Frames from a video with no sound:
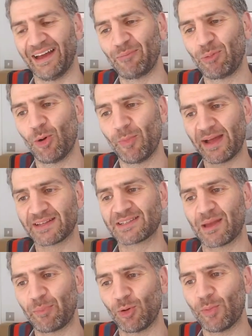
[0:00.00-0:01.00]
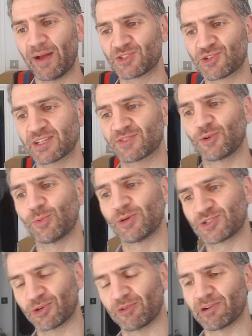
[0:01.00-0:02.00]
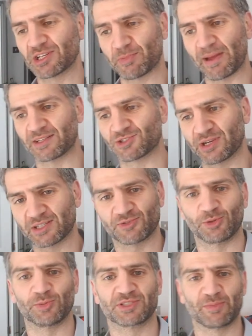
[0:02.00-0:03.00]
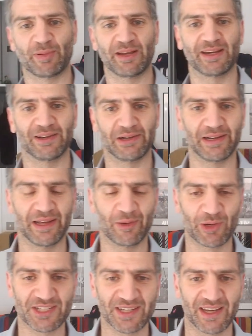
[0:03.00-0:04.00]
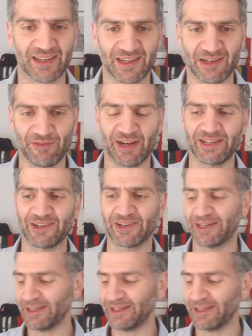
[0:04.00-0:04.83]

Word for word: A poor man's a poor man's Transformers or a rich man's Transformers, depending on uh, which side of the divide you're on.